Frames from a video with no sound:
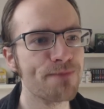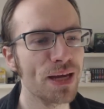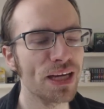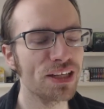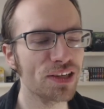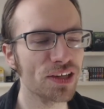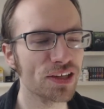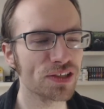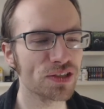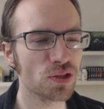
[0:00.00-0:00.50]

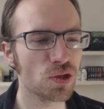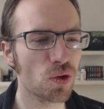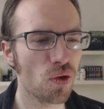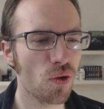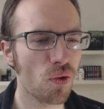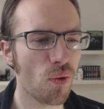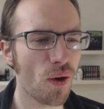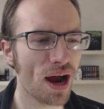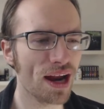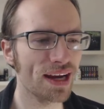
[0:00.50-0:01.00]
it doesn't
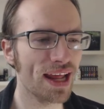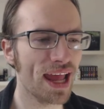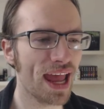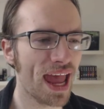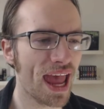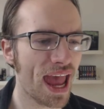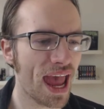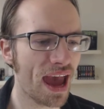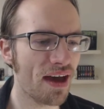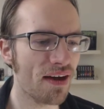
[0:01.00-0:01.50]
quite
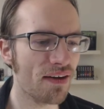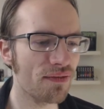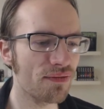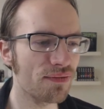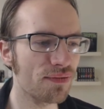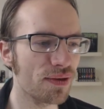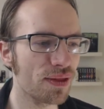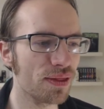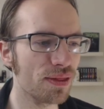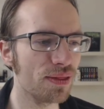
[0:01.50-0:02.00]

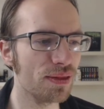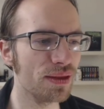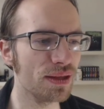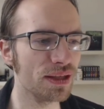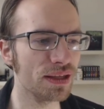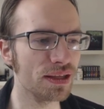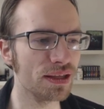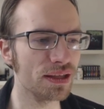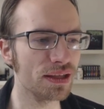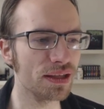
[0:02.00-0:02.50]
have
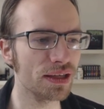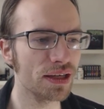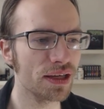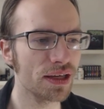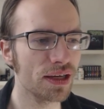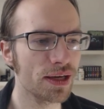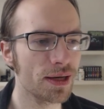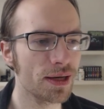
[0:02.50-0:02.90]
the,